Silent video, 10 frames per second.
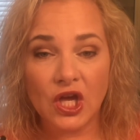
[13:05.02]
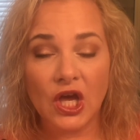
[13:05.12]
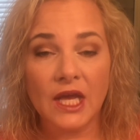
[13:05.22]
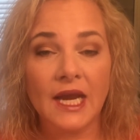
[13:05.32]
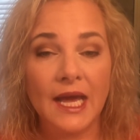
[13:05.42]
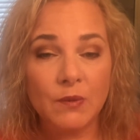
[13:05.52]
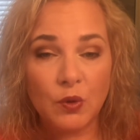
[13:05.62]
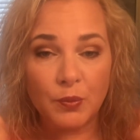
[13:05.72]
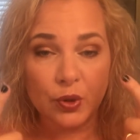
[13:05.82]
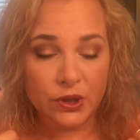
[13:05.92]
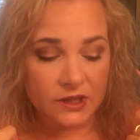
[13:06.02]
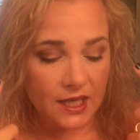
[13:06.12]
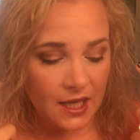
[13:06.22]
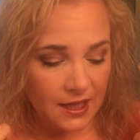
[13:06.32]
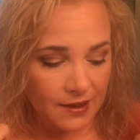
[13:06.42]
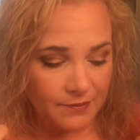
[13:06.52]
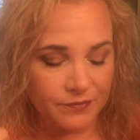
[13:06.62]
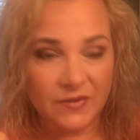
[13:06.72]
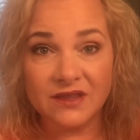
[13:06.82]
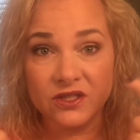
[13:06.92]
on. I will put
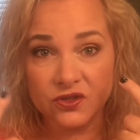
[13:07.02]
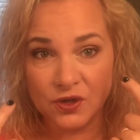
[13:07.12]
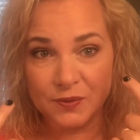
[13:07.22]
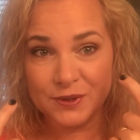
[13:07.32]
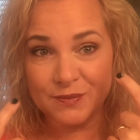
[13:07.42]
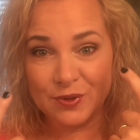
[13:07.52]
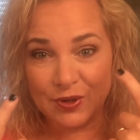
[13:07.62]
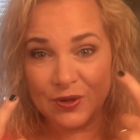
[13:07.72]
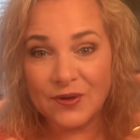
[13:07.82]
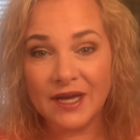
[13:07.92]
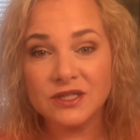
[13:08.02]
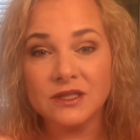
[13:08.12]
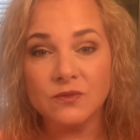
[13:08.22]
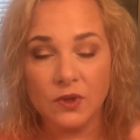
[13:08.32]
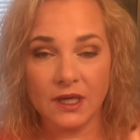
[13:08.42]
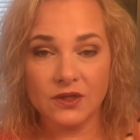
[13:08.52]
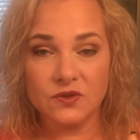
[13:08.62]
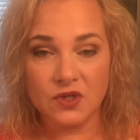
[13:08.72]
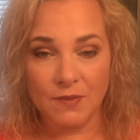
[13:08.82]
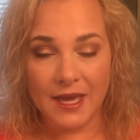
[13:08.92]
in the description below, actually, what I
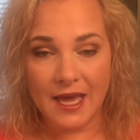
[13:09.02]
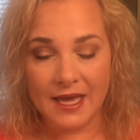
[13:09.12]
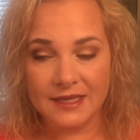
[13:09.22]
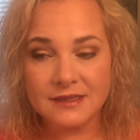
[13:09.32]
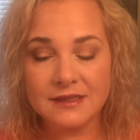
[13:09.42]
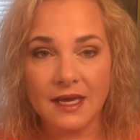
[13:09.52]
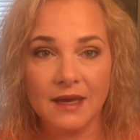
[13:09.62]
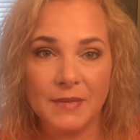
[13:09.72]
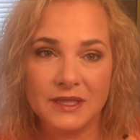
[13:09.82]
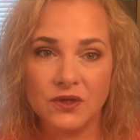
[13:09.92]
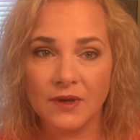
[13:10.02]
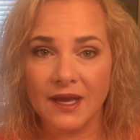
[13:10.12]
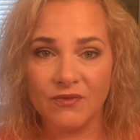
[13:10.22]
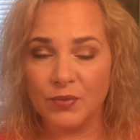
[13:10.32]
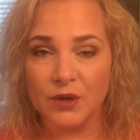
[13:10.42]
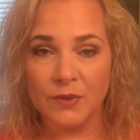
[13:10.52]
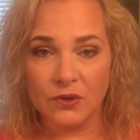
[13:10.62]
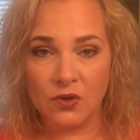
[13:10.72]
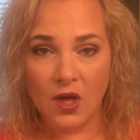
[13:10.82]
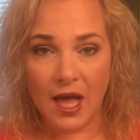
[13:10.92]
used on my eyes. I don't have Bare
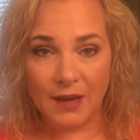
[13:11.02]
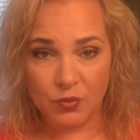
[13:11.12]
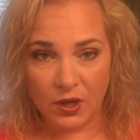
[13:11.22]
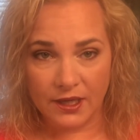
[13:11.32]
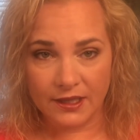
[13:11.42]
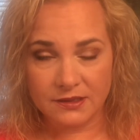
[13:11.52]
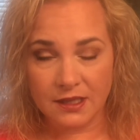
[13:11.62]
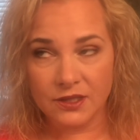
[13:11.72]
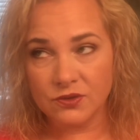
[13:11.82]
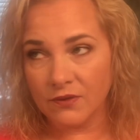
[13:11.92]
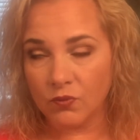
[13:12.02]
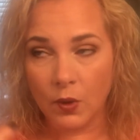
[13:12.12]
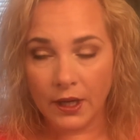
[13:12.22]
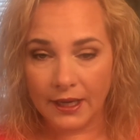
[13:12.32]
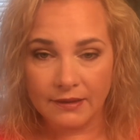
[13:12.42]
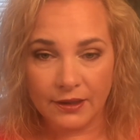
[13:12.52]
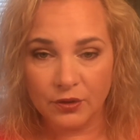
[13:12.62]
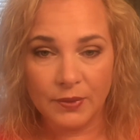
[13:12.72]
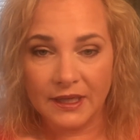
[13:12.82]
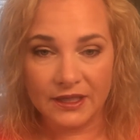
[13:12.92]
Mineral eye products. I do have one eyeliner,
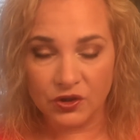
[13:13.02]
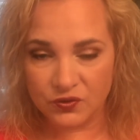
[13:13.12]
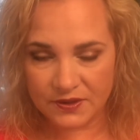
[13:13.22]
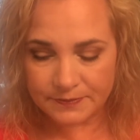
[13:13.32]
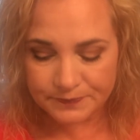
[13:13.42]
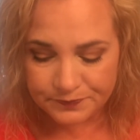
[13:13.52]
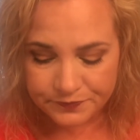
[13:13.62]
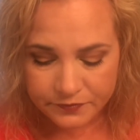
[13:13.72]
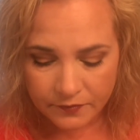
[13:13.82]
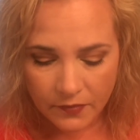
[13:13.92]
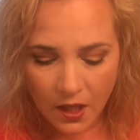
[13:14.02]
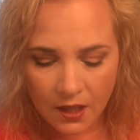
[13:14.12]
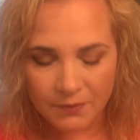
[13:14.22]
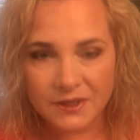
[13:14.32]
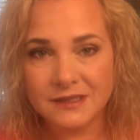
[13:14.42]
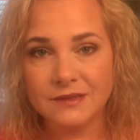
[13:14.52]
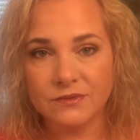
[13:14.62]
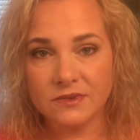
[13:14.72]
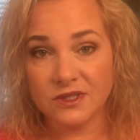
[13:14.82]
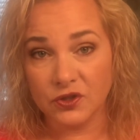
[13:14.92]
but I didn't use it because it
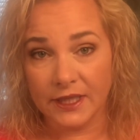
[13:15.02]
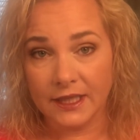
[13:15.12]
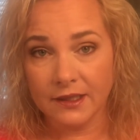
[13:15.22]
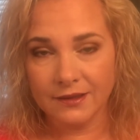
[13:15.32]
was green.